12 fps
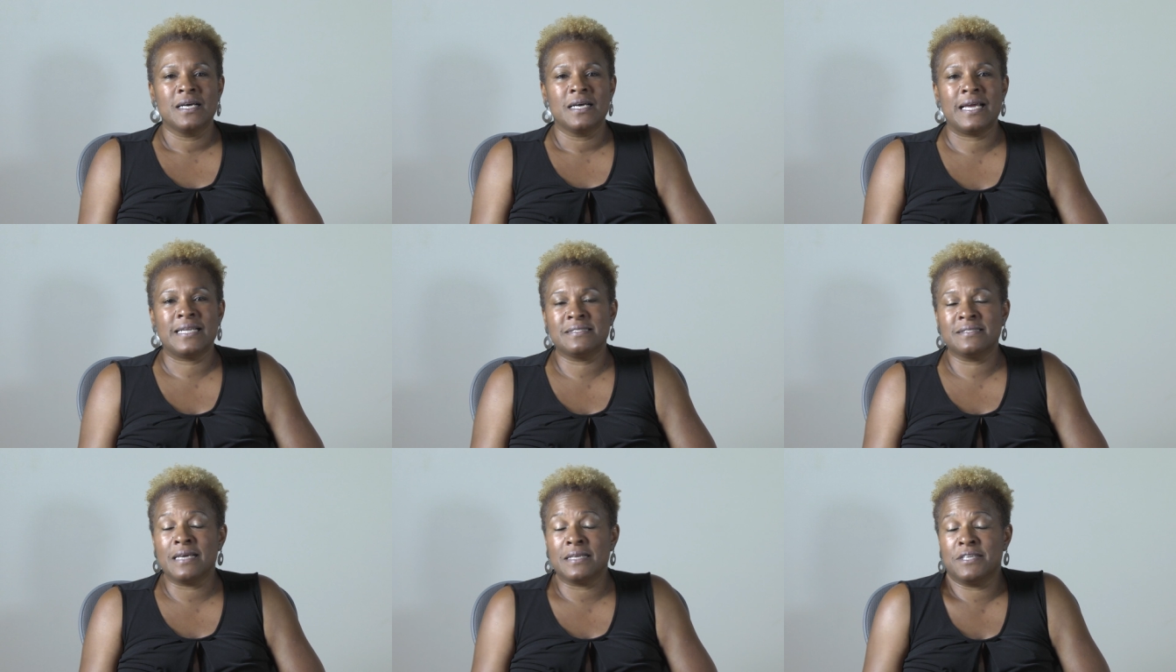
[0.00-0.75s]
had
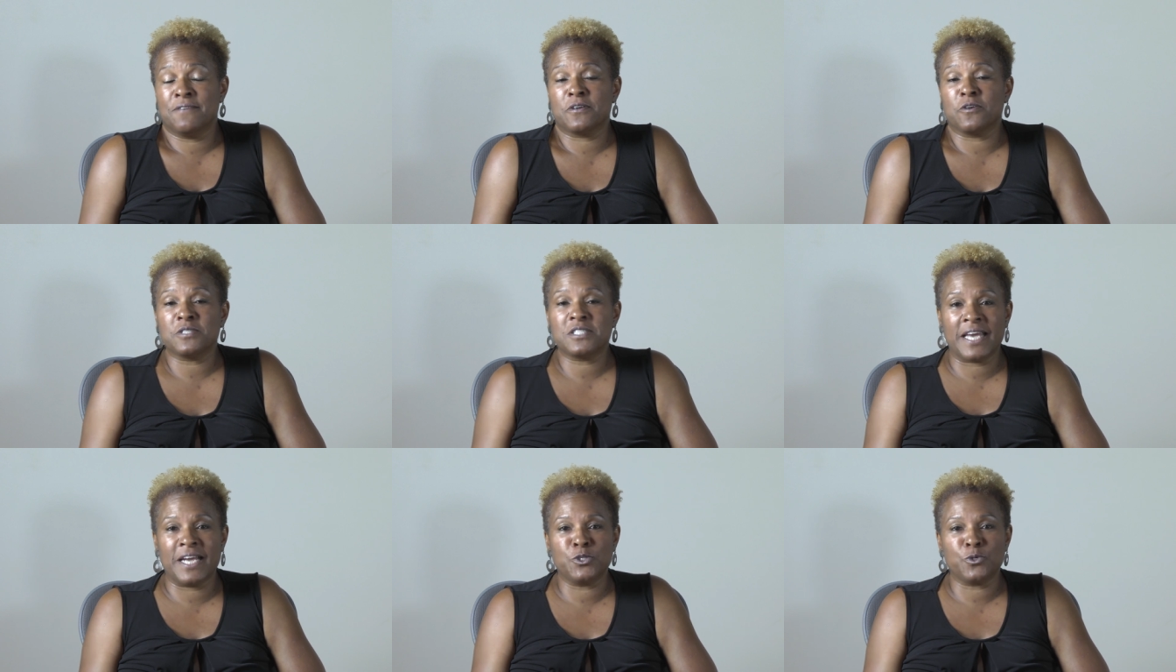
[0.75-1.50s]
a difficult
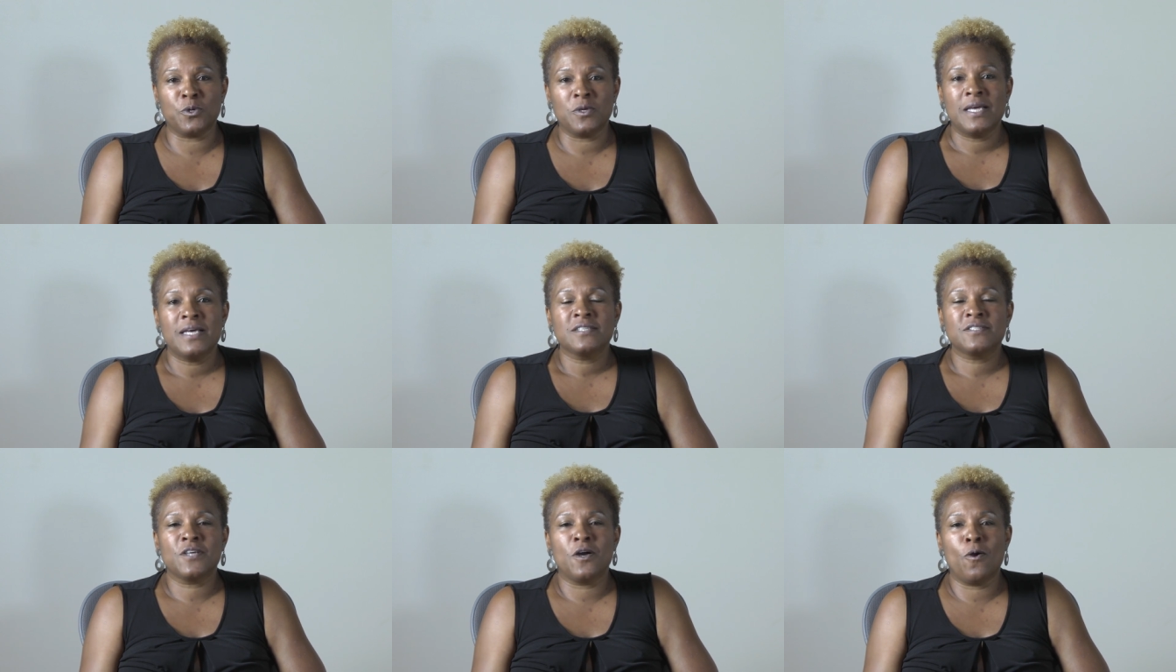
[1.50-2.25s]
schedule.
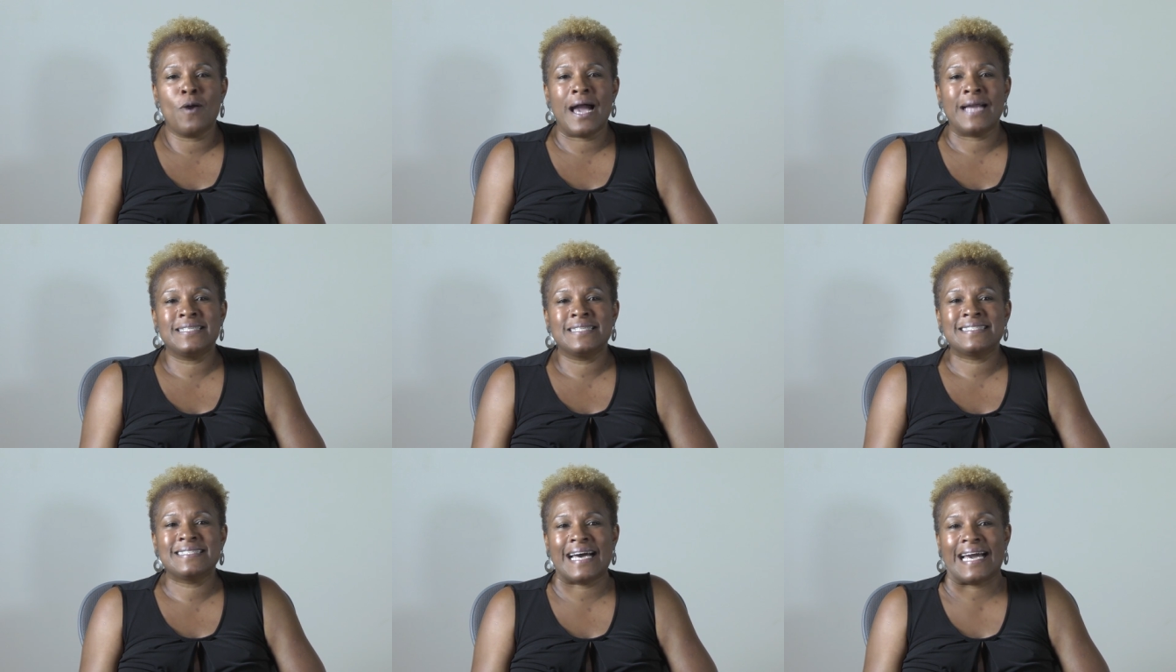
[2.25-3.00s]
So I
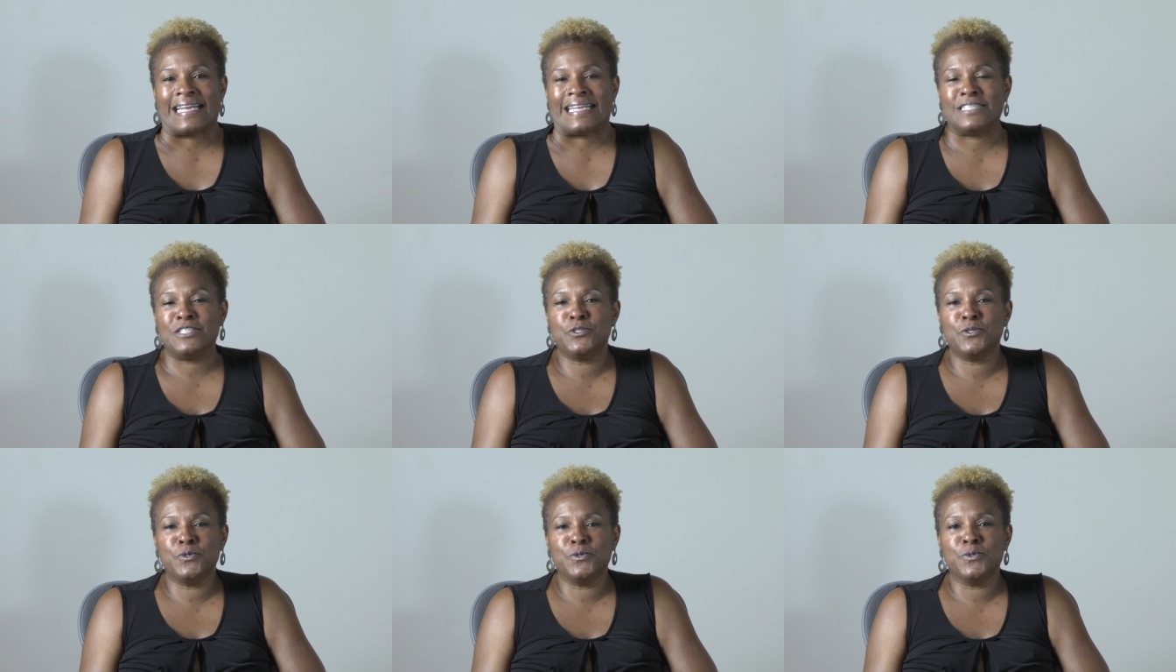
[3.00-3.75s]
decided
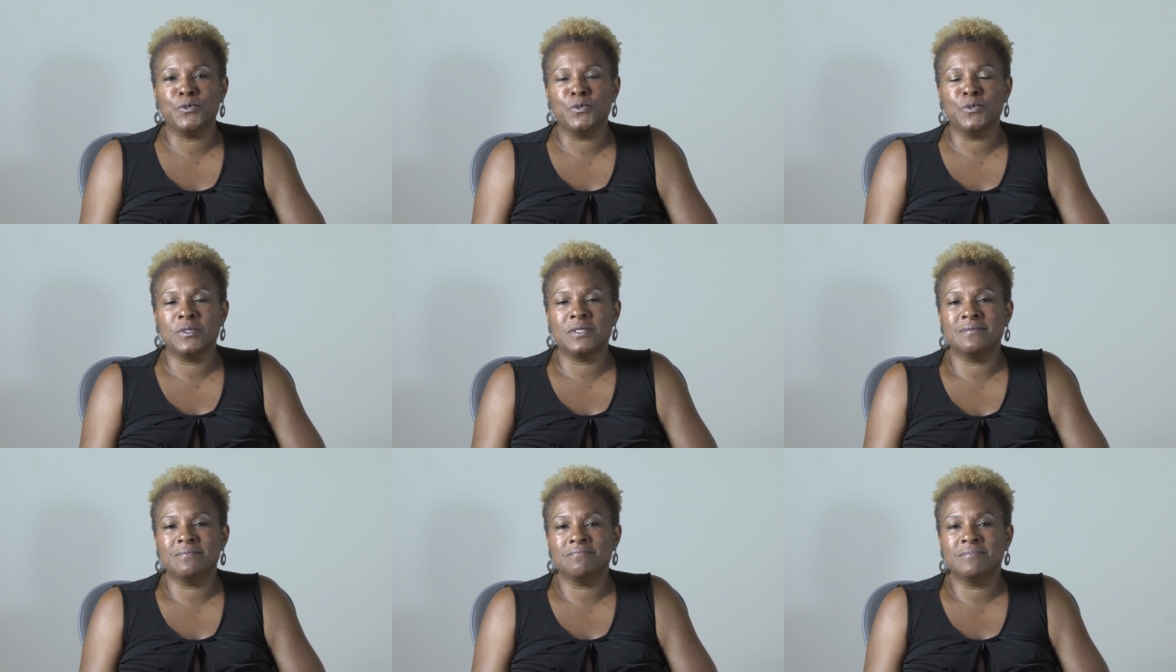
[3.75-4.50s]
to,
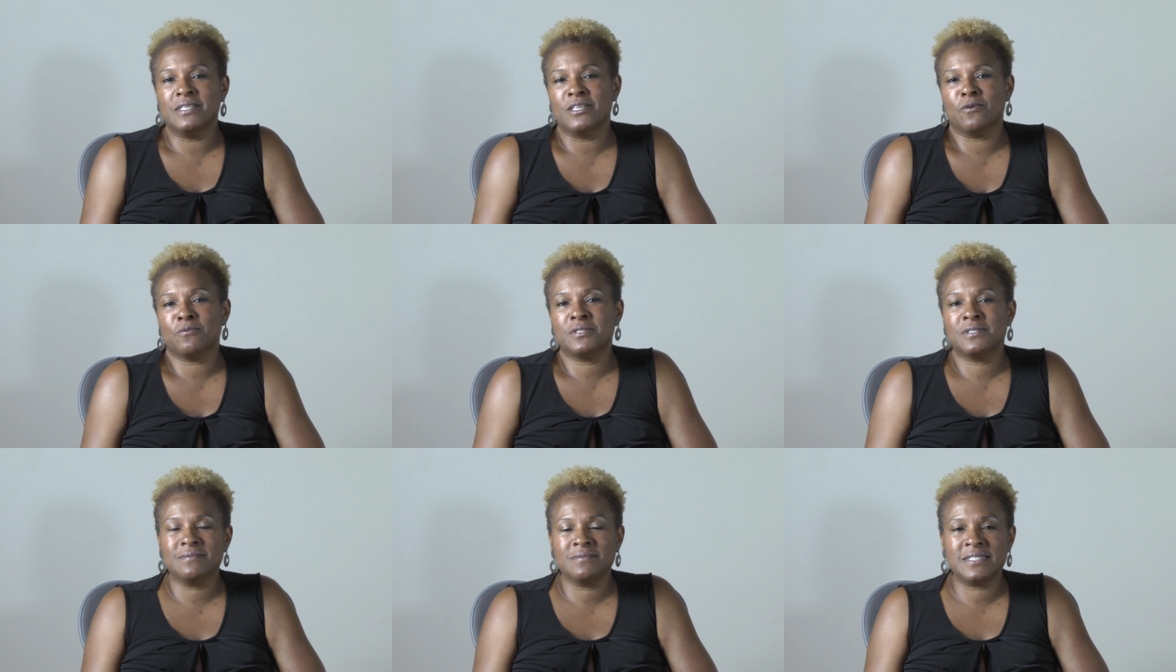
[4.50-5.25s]

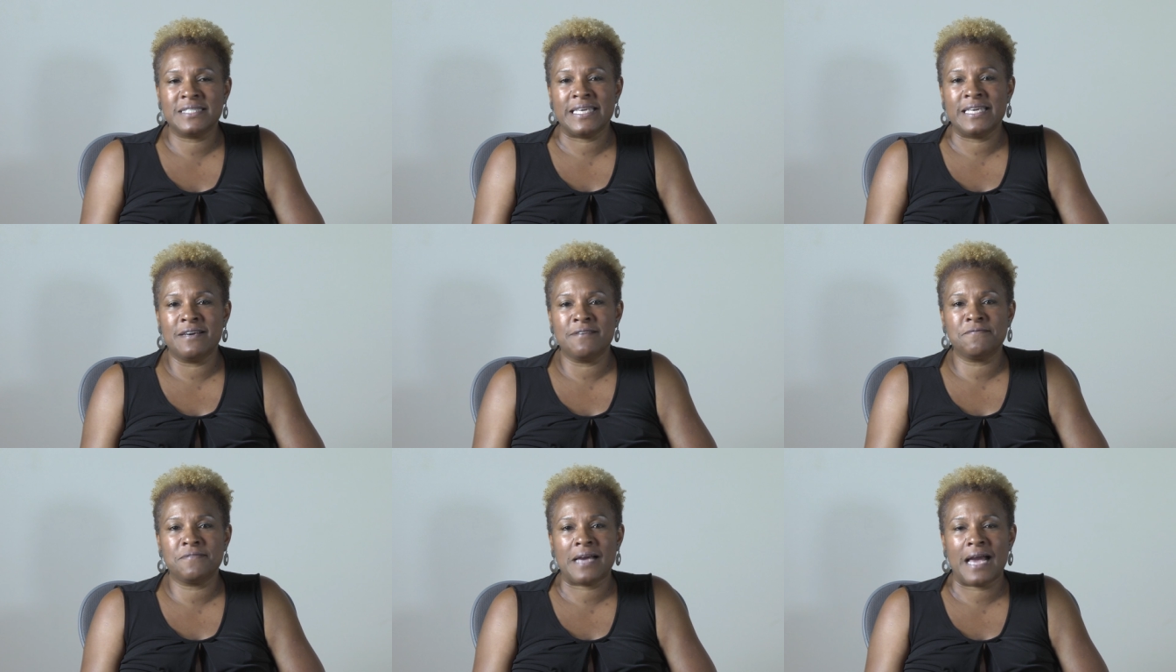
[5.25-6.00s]
see
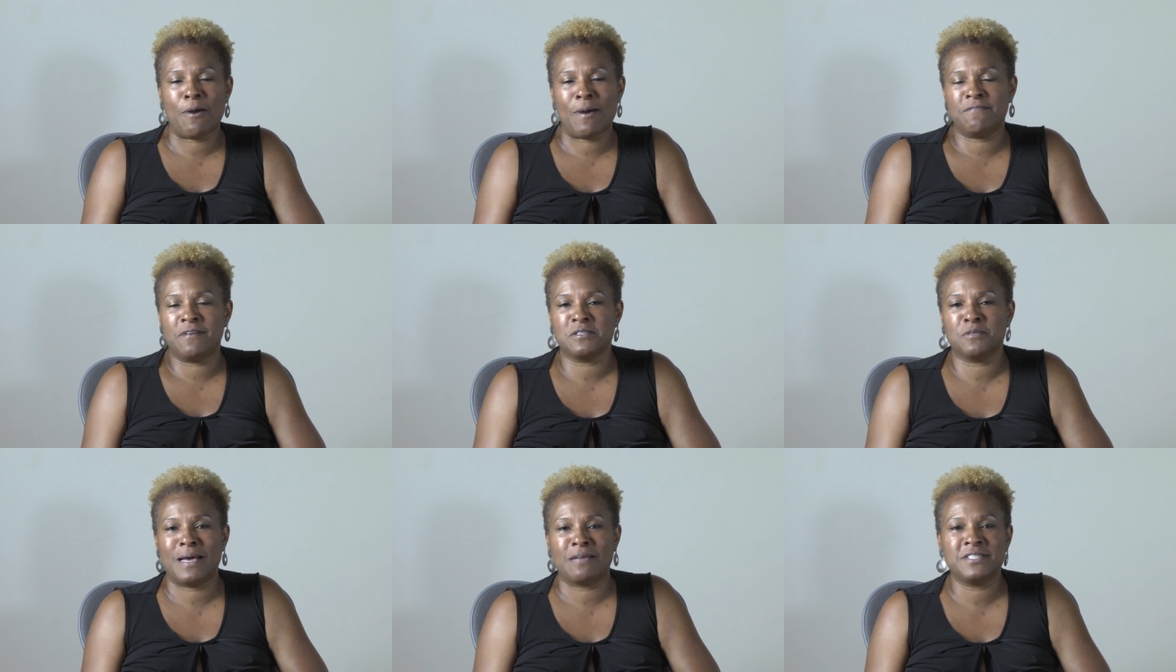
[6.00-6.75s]
how I
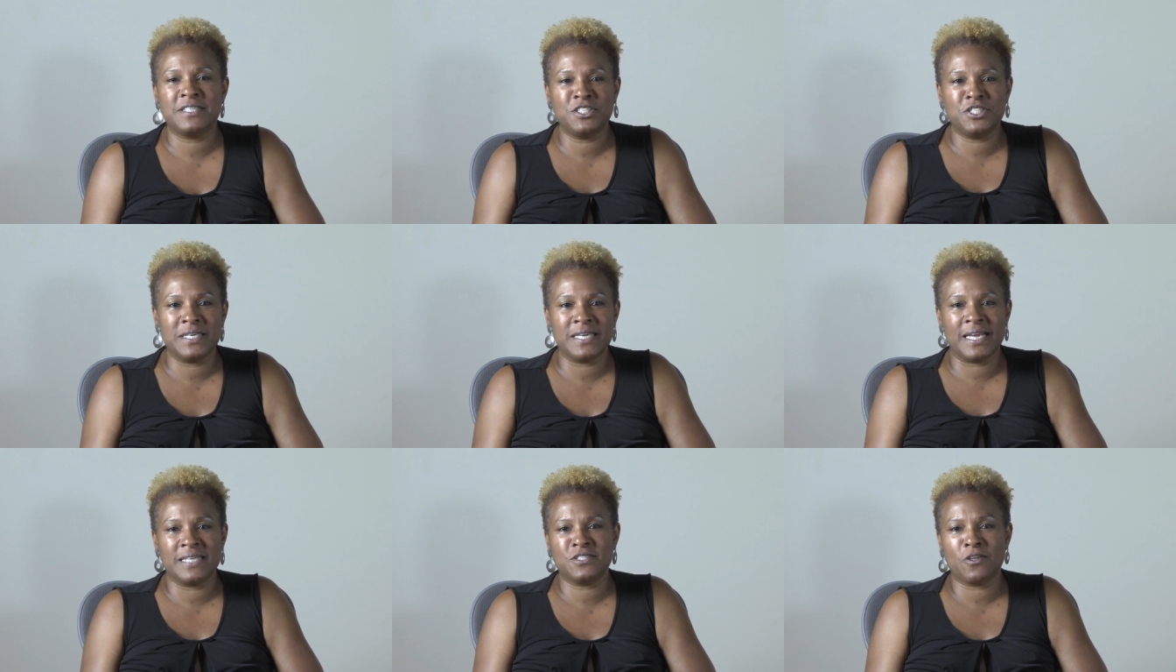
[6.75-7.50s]
felt about teaching,
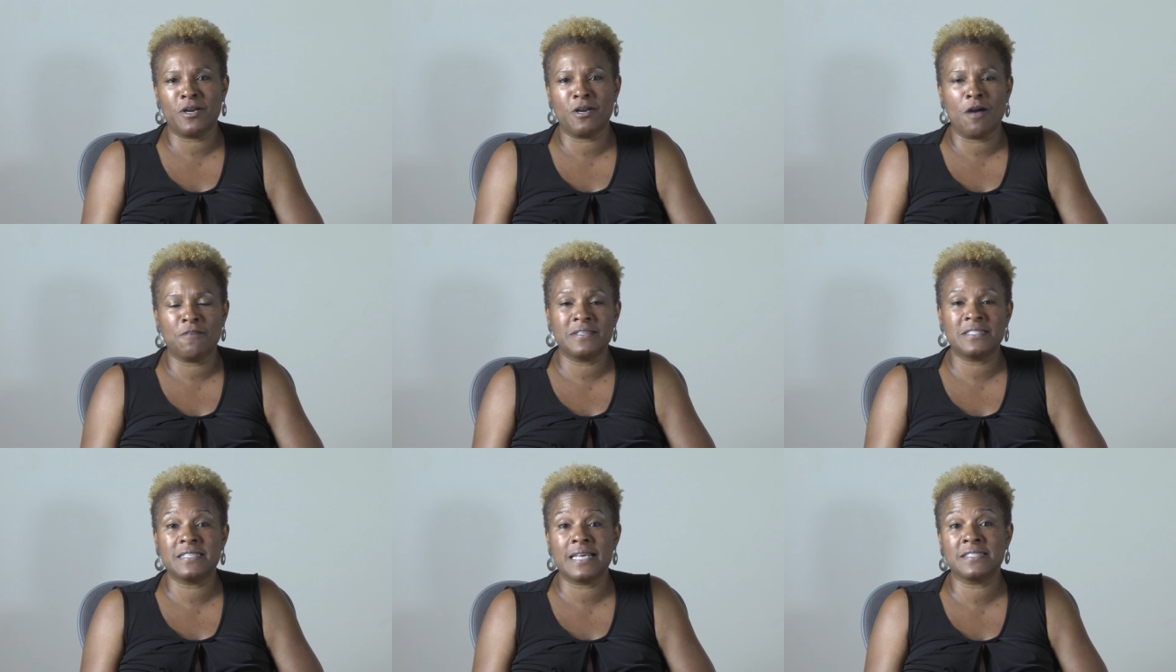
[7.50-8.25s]
and I started off
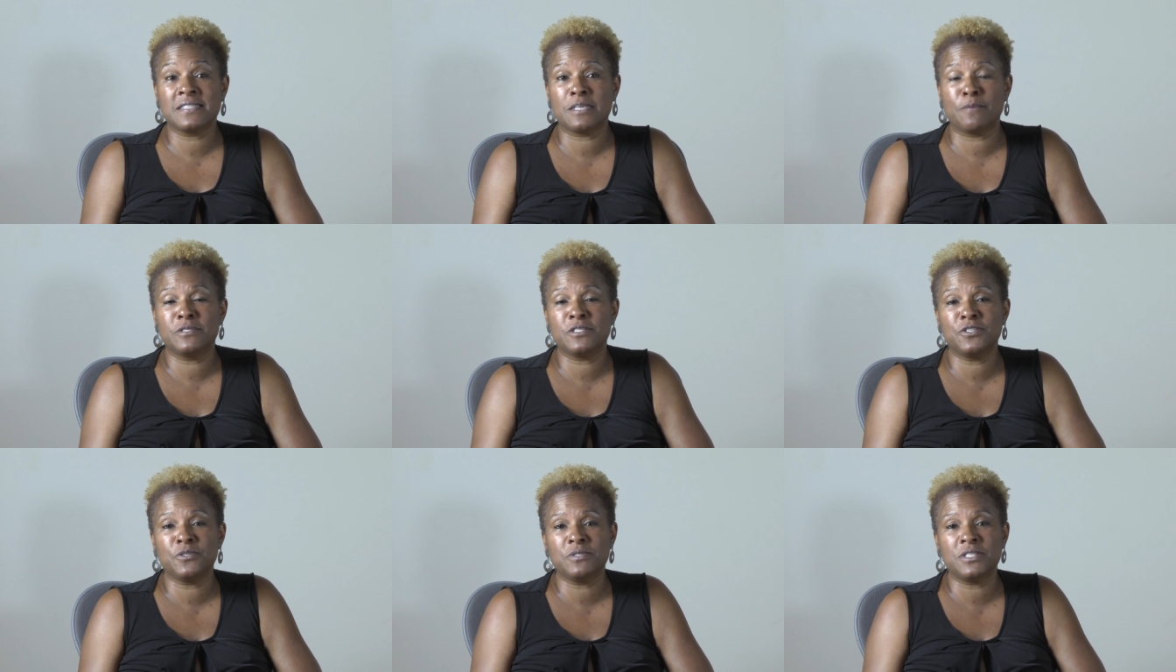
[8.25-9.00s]
as a
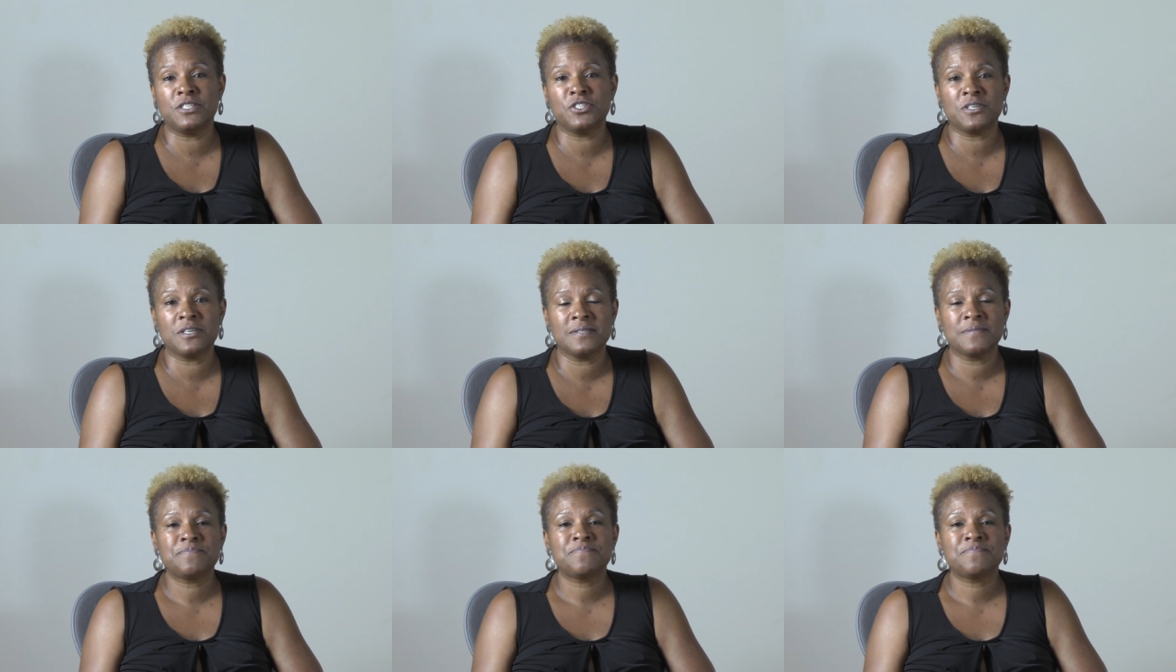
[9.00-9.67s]
substitute teacher.